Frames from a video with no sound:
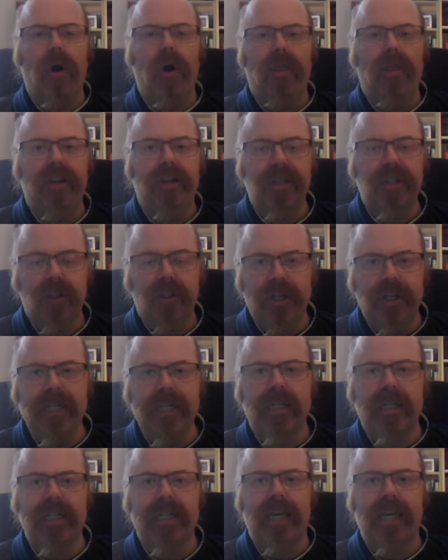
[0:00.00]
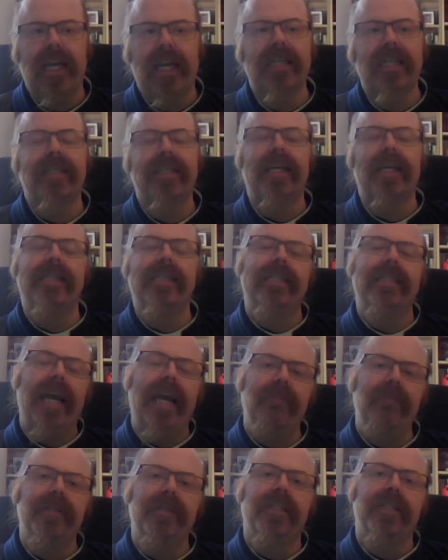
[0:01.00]
The Trinity is an
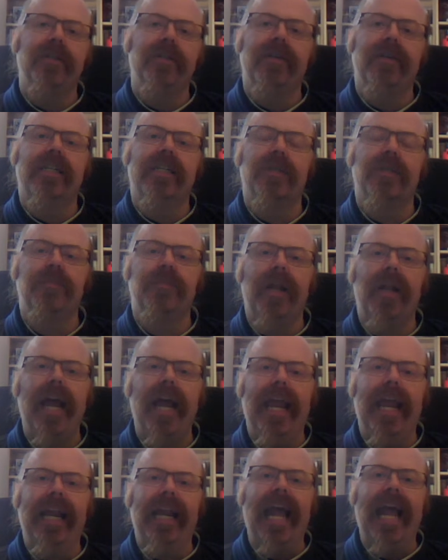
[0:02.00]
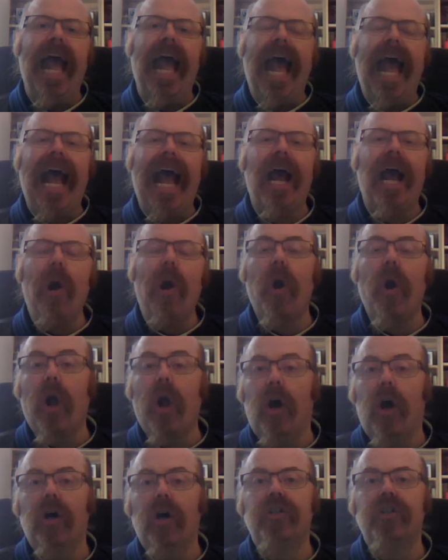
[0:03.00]
attempt to explain how
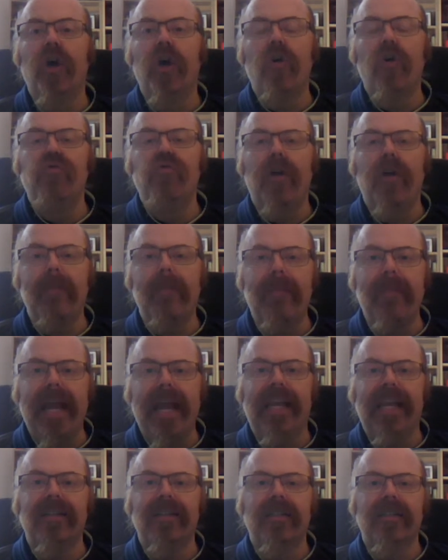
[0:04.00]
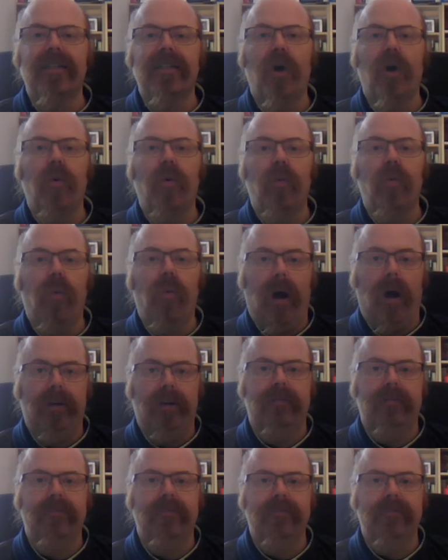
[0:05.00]
God remains
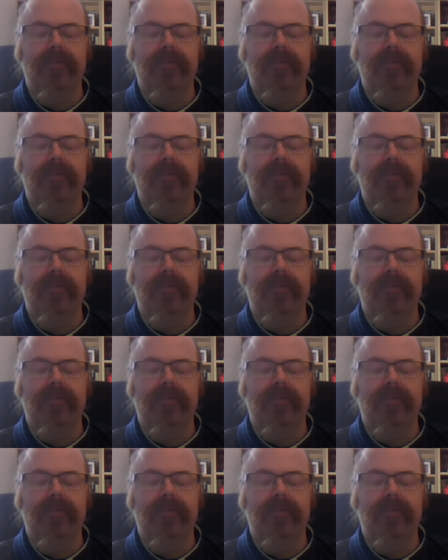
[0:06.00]
one.